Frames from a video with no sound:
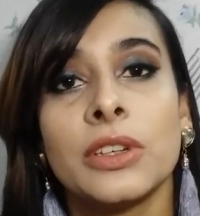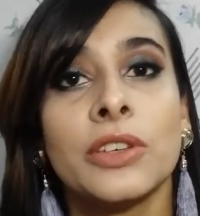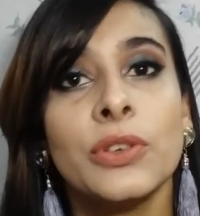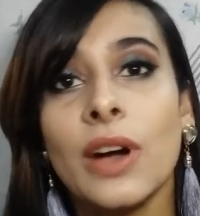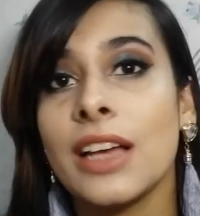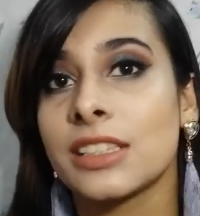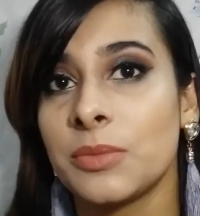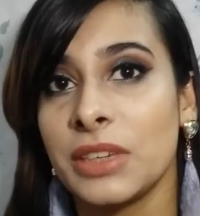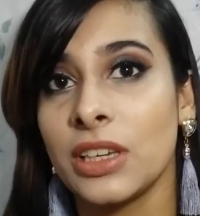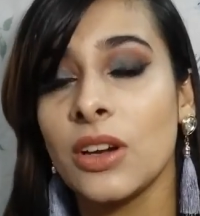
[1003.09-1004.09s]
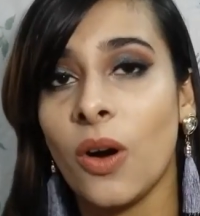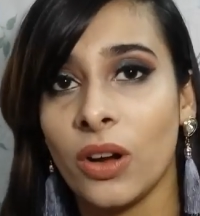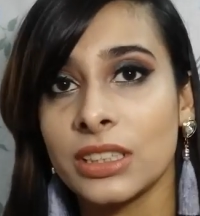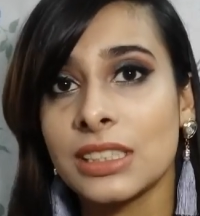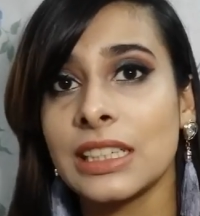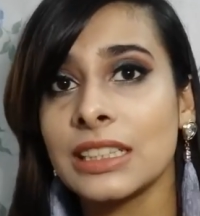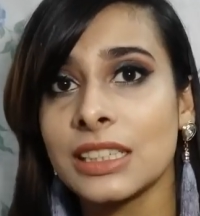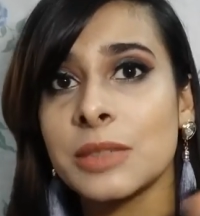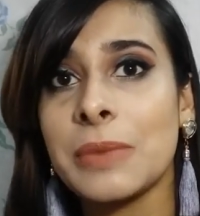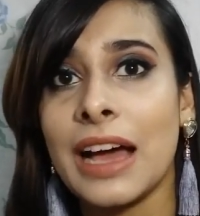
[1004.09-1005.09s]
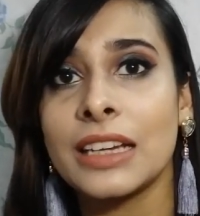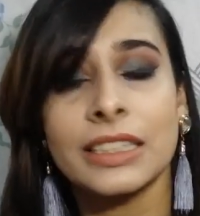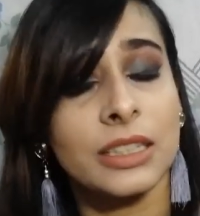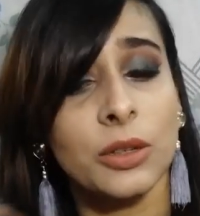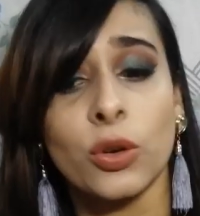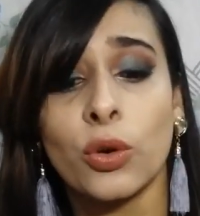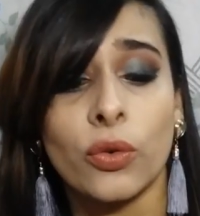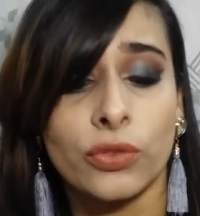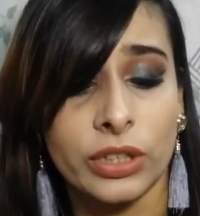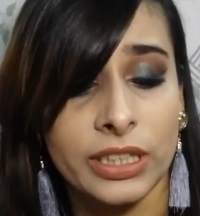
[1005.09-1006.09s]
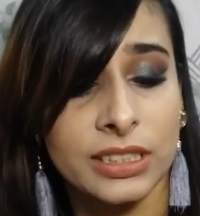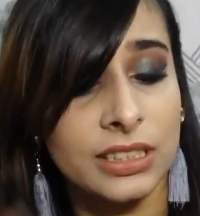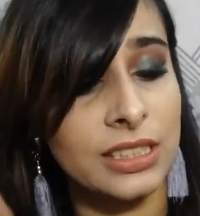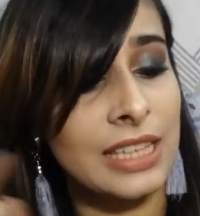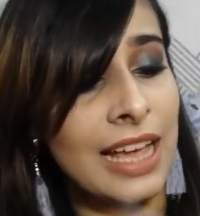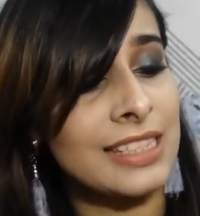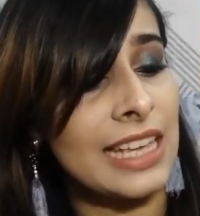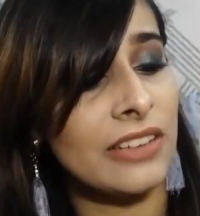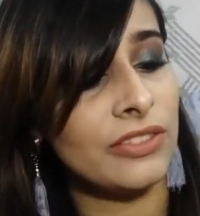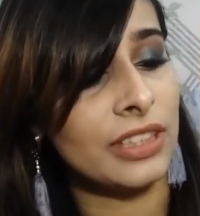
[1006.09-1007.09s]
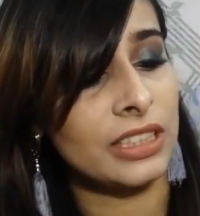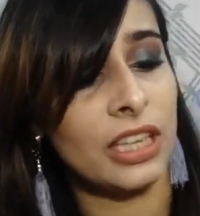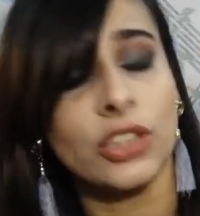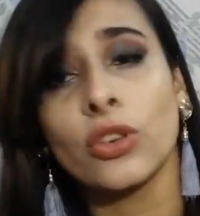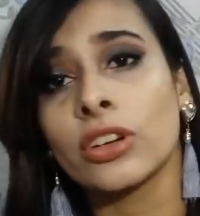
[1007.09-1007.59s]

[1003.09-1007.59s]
if you ask me honestly, this palette, go for it. This has everything.